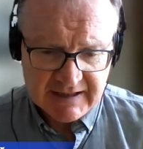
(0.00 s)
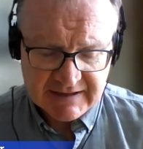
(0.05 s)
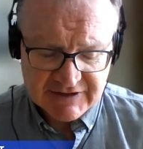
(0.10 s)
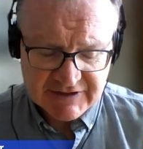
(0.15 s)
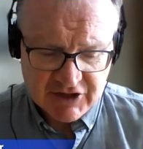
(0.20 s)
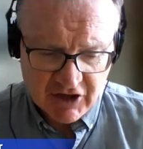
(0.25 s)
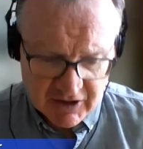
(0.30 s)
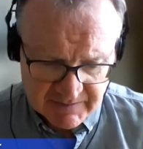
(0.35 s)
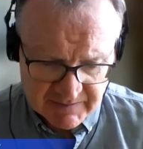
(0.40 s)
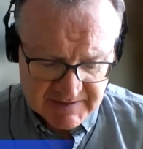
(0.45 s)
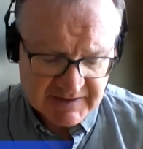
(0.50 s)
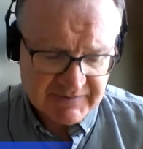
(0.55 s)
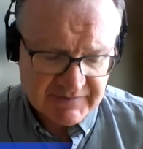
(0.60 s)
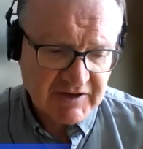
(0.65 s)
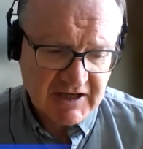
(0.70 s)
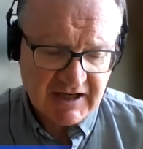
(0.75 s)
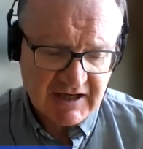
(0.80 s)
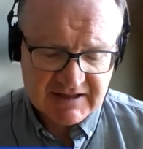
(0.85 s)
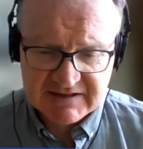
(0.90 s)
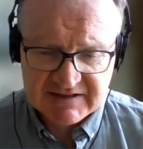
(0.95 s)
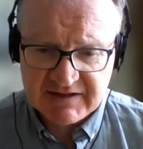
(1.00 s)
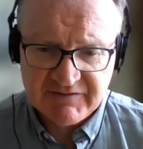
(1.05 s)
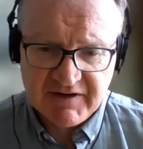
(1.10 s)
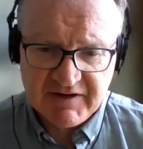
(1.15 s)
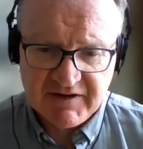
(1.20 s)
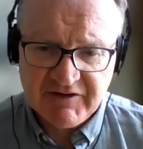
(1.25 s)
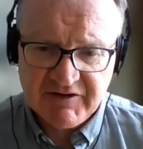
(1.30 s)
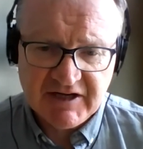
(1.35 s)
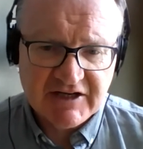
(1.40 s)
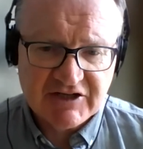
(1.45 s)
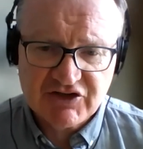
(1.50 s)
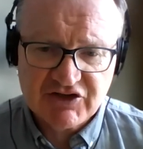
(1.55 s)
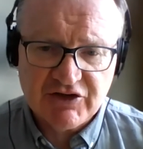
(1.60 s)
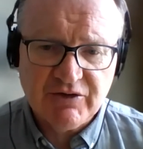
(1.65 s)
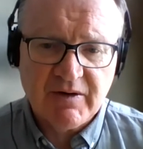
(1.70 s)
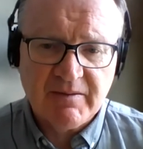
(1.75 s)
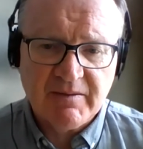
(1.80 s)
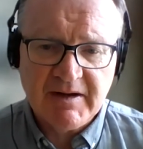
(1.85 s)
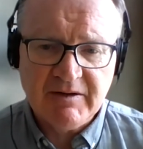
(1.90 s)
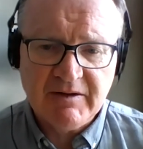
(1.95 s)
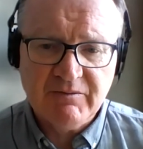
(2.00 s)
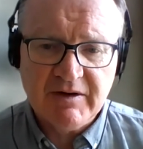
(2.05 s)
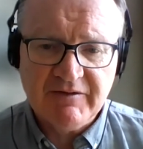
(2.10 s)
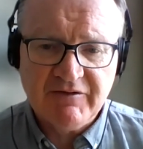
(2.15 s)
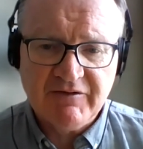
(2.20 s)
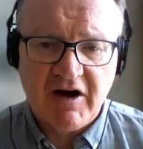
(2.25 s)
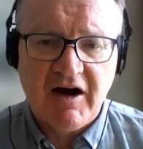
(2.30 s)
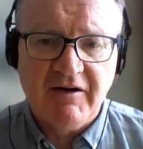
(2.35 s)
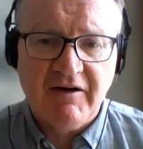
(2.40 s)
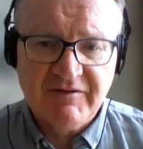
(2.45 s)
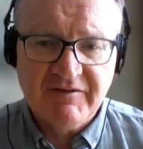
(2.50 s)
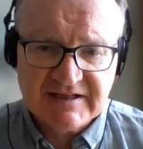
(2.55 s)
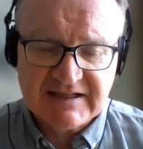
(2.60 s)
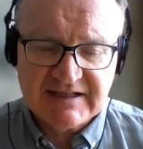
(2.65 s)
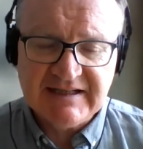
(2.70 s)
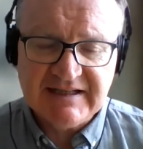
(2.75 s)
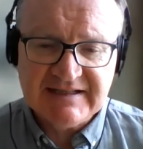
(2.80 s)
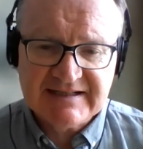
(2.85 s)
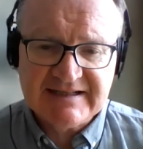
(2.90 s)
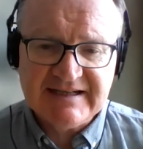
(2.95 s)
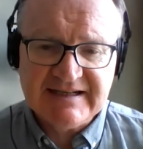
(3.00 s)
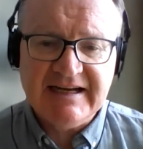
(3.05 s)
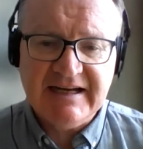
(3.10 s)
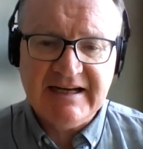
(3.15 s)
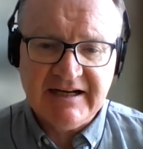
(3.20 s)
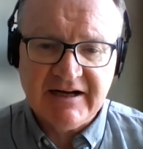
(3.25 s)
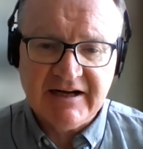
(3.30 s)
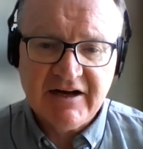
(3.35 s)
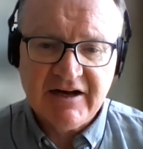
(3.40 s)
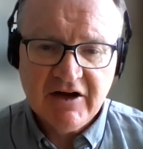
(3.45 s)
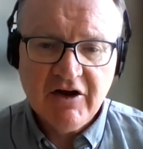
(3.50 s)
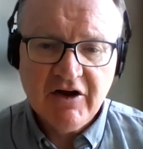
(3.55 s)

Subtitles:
terms of the cost of living issue, I mean, we've obviously seen